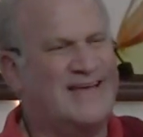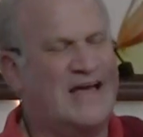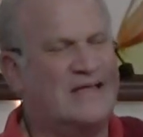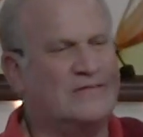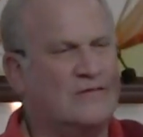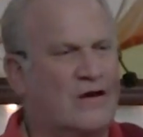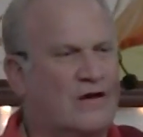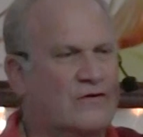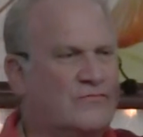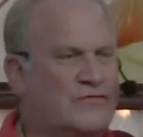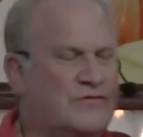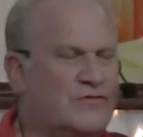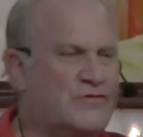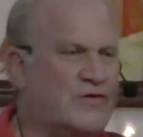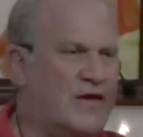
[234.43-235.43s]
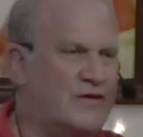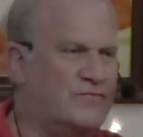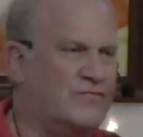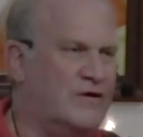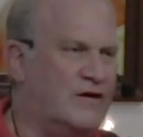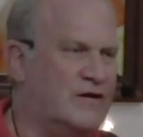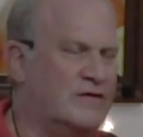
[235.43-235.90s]
and love, and
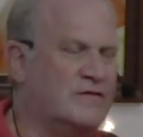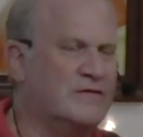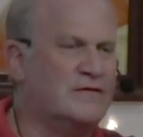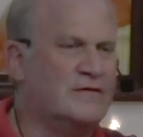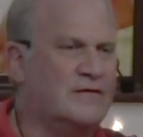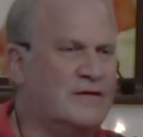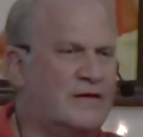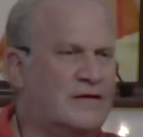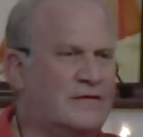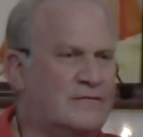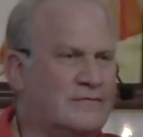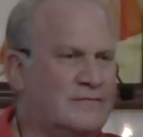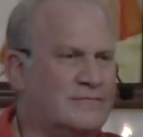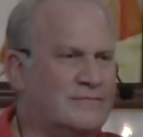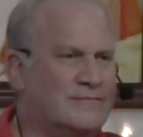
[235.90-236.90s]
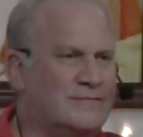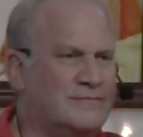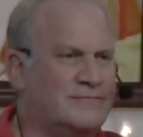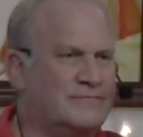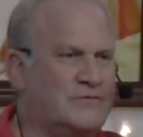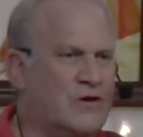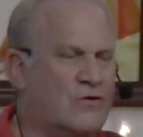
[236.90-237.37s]
seva, and
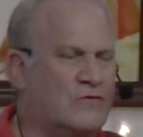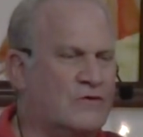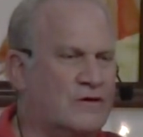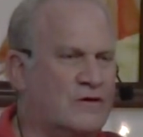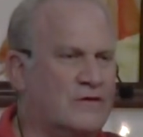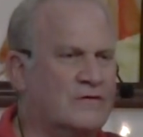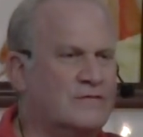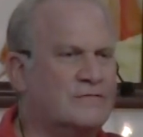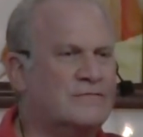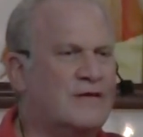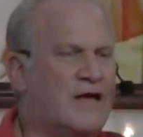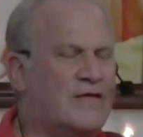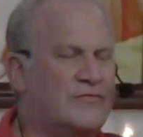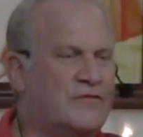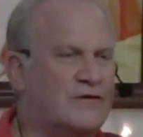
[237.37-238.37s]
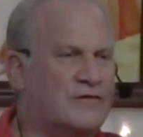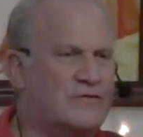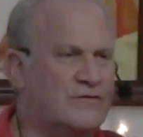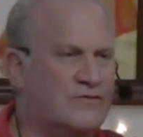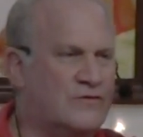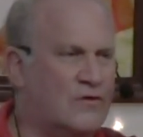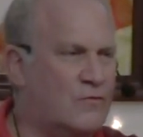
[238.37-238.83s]
yoga,
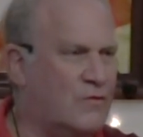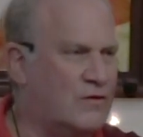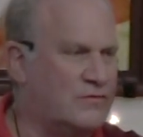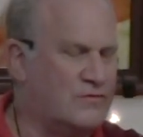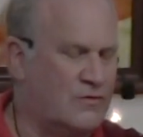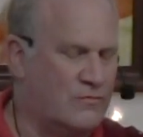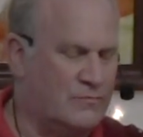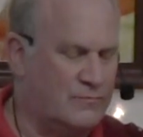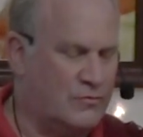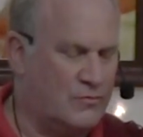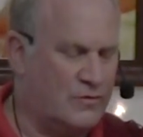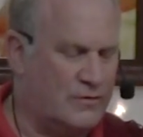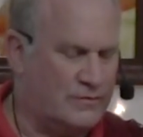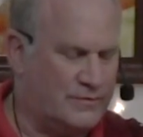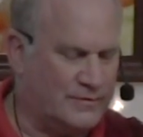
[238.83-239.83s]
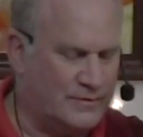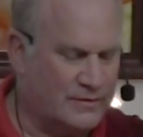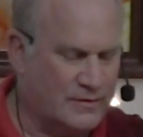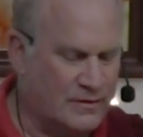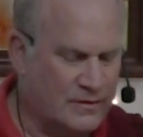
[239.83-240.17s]
ethics, and so on. So important.